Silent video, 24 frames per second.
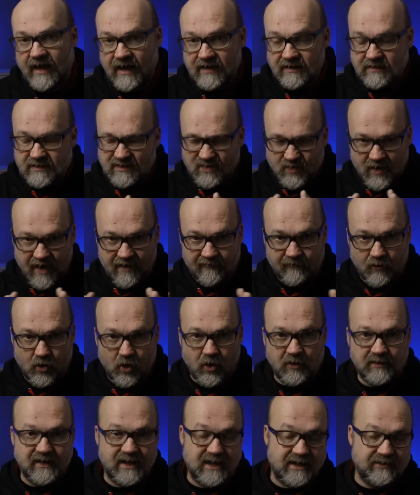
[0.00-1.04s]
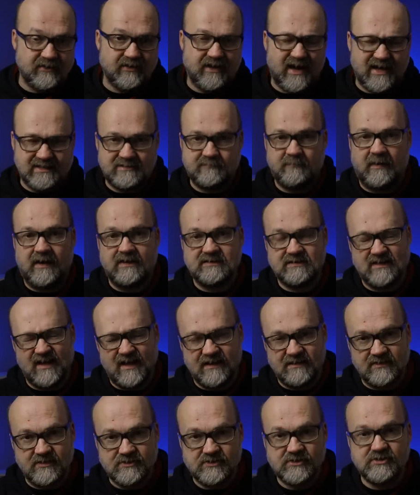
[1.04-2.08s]
And you have all the other aspects
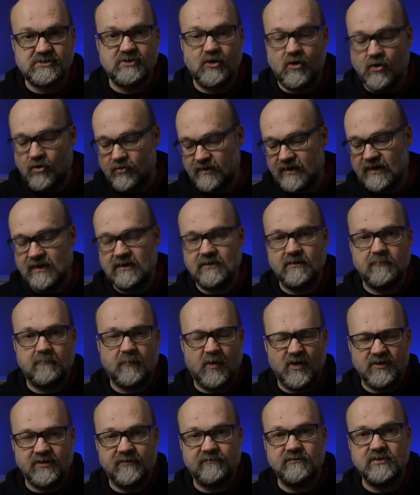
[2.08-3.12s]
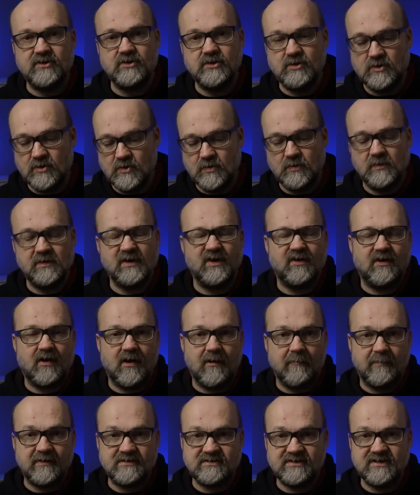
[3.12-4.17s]
like the story, your point of view, your
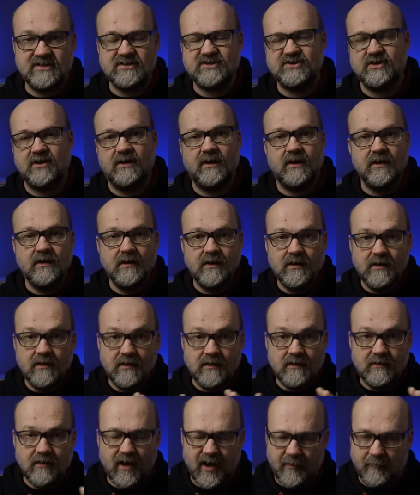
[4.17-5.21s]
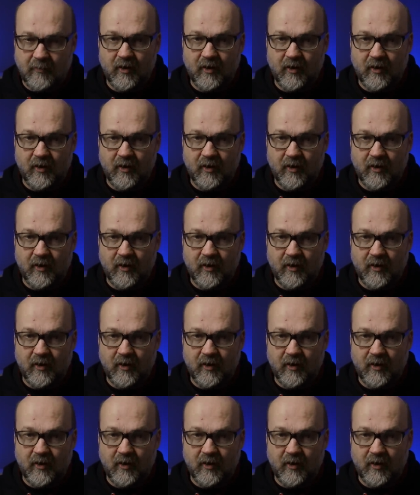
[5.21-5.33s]
composition are